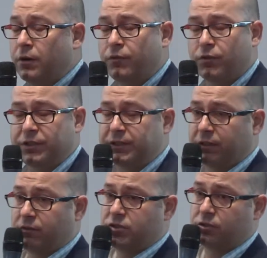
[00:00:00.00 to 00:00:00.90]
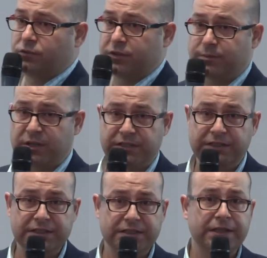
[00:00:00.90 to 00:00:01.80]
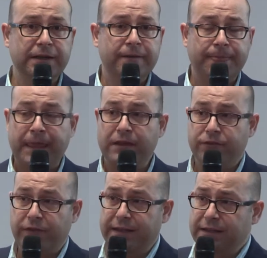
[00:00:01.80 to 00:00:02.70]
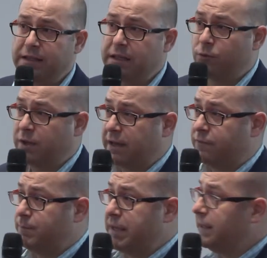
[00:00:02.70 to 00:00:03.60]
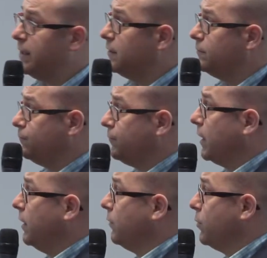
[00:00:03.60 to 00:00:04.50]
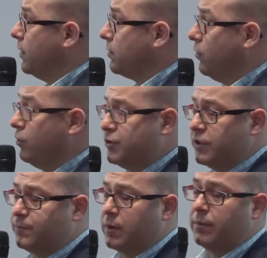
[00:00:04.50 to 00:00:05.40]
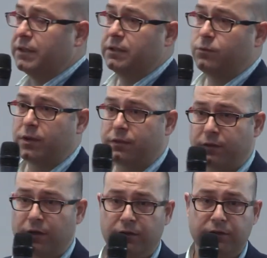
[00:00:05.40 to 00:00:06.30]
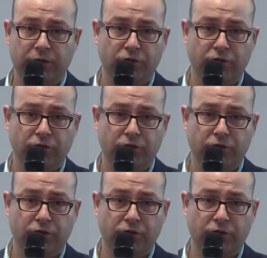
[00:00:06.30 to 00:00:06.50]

for the integration of smart cities. And finally, we have media. We are also experimenting with the